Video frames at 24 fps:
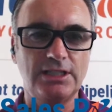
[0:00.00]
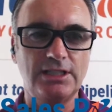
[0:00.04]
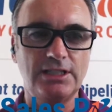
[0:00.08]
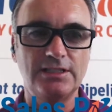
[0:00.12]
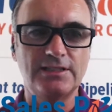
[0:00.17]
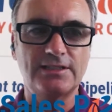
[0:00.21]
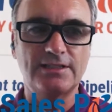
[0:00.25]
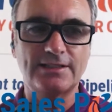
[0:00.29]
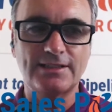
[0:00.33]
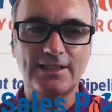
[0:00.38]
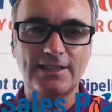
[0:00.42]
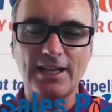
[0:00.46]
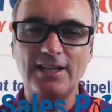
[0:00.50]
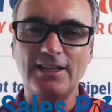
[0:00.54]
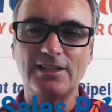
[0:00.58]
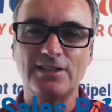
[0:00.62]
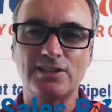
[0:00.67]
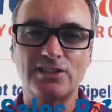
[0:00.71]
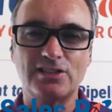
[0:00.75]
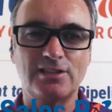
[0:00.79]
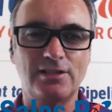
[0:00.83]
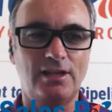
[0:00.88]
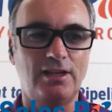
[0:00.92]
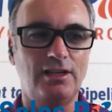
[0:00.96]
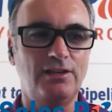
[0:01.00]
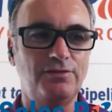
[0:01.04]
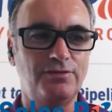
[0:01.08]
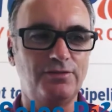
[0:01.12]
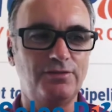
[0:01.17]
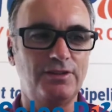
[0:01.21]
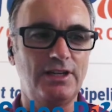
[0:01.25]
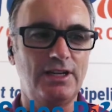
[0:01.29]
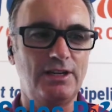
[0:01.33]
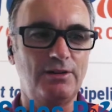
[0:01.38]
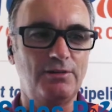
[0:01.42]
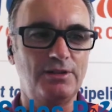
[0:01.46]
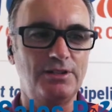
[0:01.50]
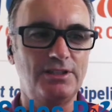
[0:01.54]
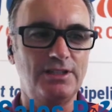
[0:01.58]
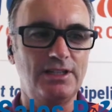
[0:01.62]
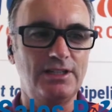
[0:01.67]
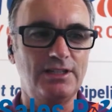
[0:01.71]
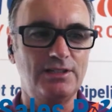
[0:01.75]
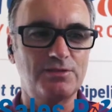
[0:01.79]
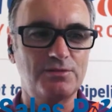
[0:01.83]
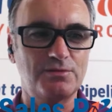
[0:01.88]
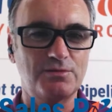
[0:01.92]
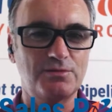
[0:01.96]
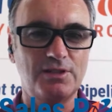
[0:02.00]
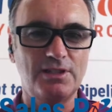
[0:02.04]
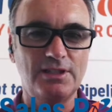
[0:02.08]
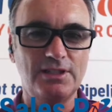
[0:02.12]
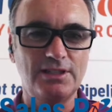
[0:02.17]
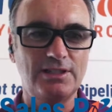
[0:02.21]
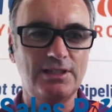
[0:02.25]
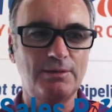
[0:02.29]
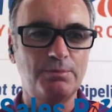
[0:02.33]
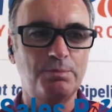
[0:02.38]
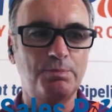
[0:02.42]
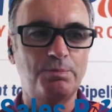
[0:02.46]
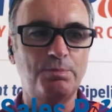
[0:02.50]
is tough nowadays, right?